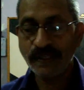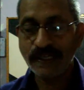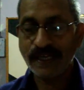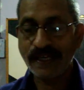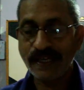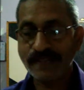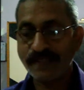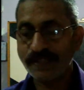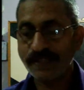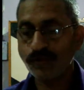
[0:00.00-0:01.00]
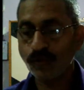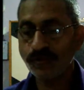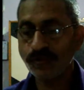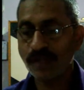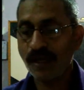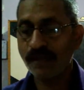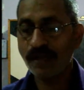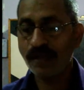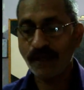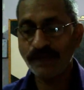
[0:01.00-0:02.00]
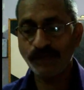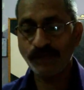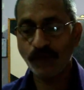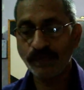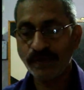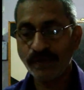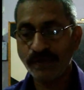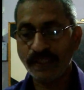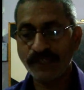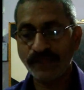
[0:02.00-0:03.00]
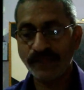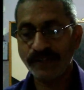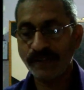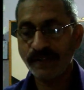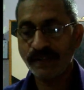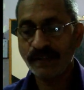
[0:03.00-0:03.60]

Here as these zones are away from the equator